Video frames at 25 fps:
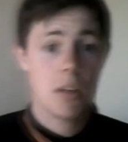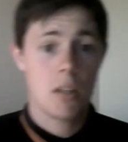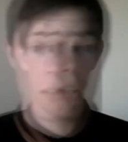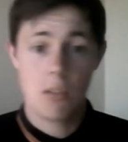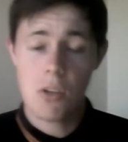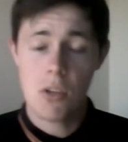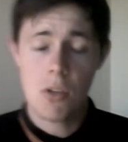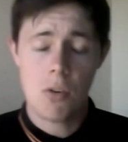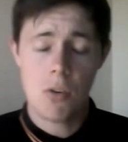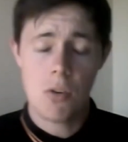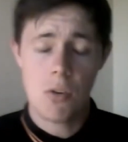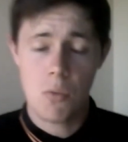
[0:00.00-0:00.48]

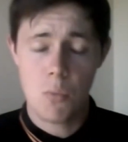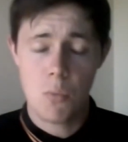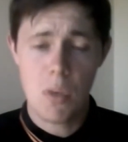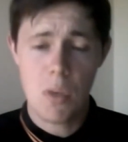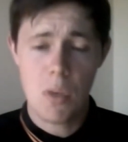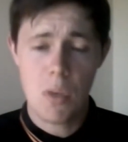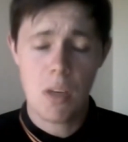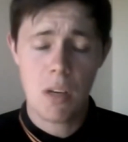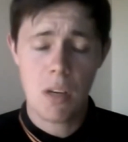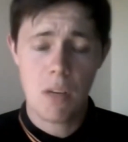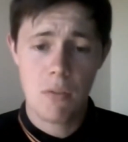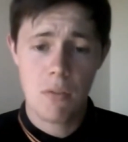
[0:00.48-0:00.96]
you we
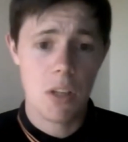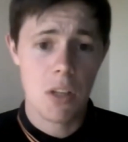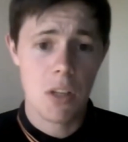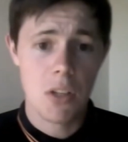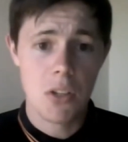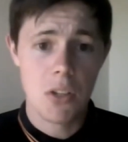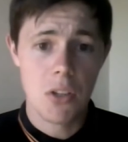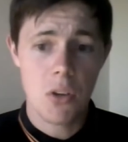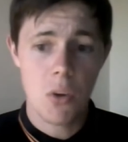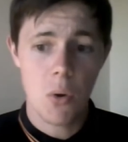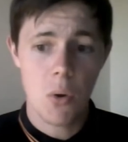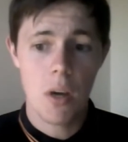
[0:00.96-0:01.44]
can relate
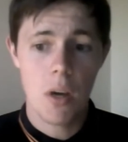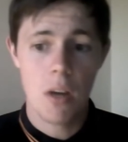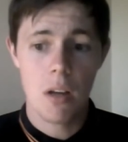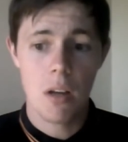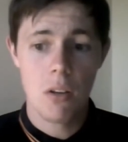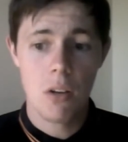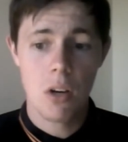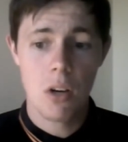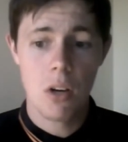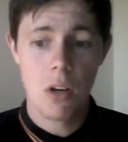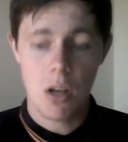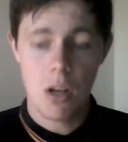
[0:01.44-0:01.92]
to you quite a
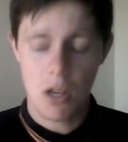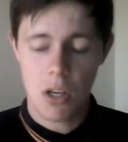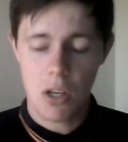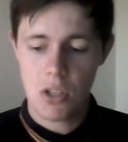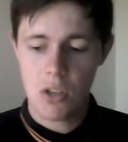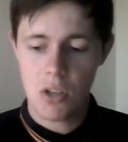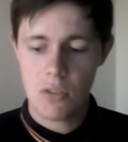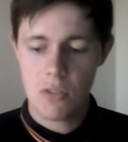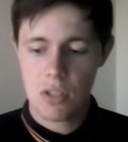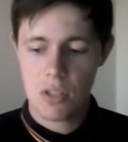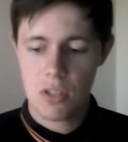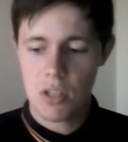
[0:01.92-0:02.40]
lot because
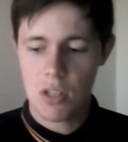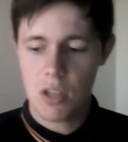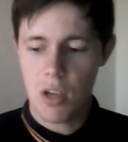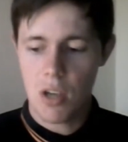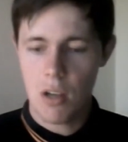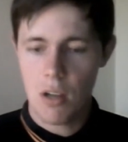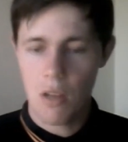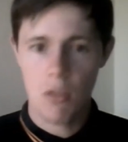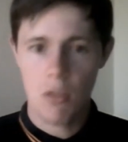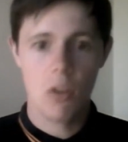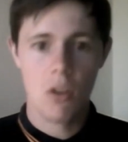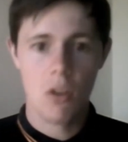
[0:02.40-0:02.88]
obviously
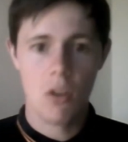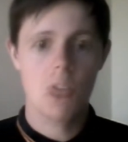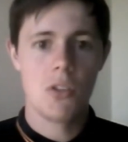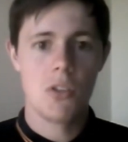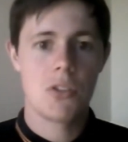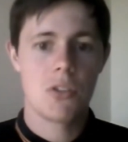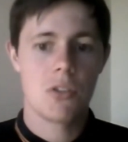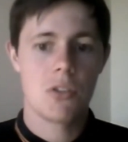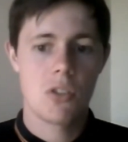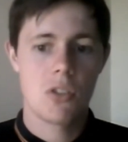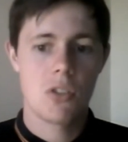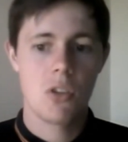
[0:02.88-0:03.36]
a lot of
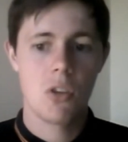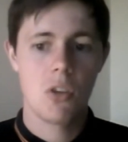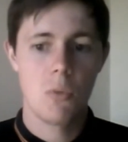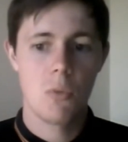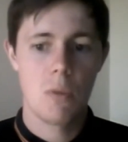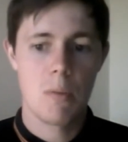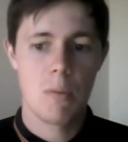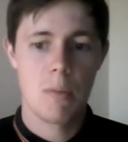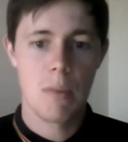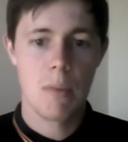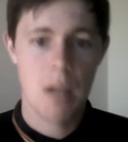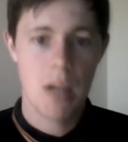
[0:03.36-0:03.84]
neutrals thought we
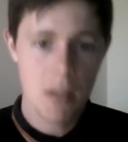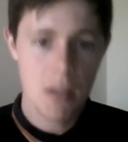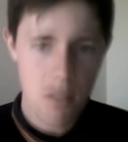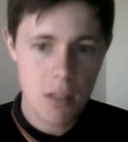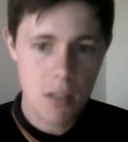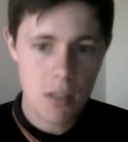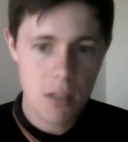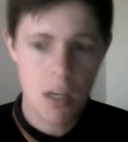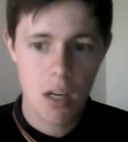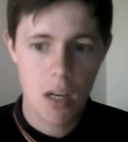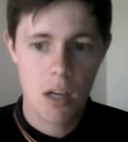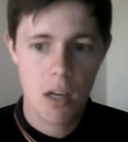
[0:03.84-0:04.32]
were mad to
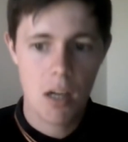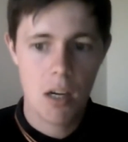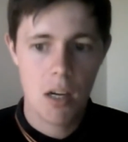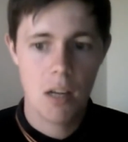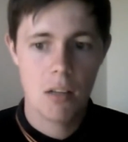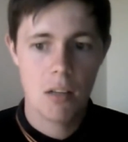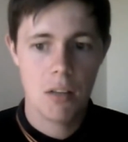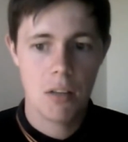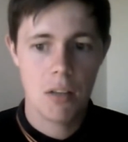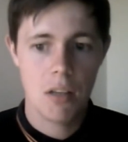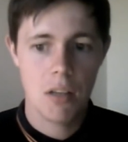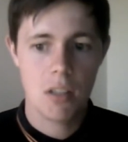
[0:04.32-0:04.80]
sack
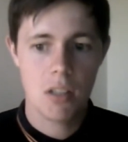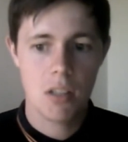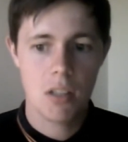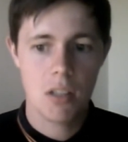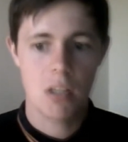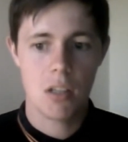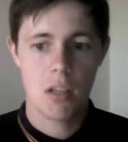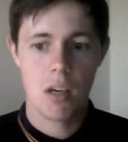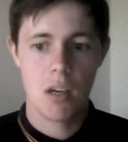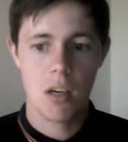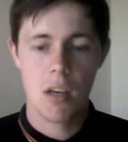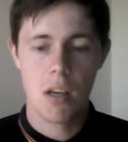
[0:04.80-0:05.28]
Allardyce,
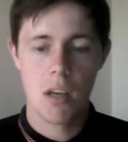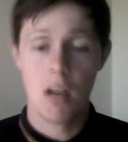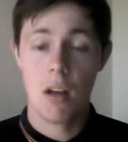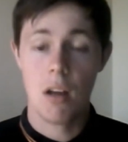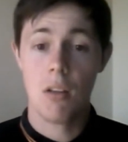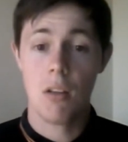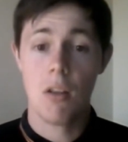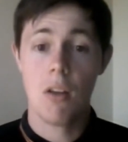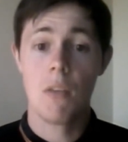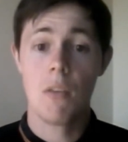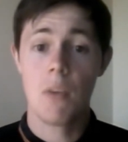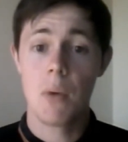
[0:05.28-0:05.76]
and a
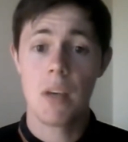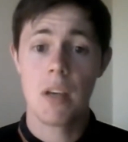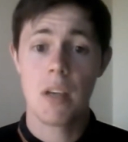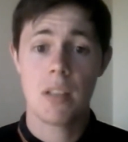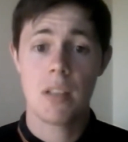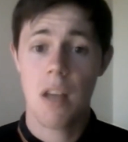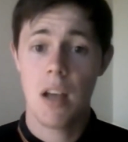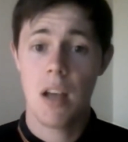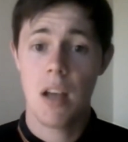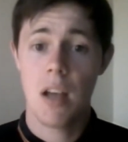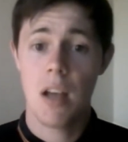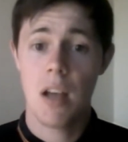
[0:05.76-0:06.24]
lot of the West
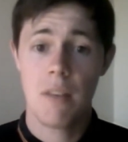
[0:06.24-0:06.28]
Ham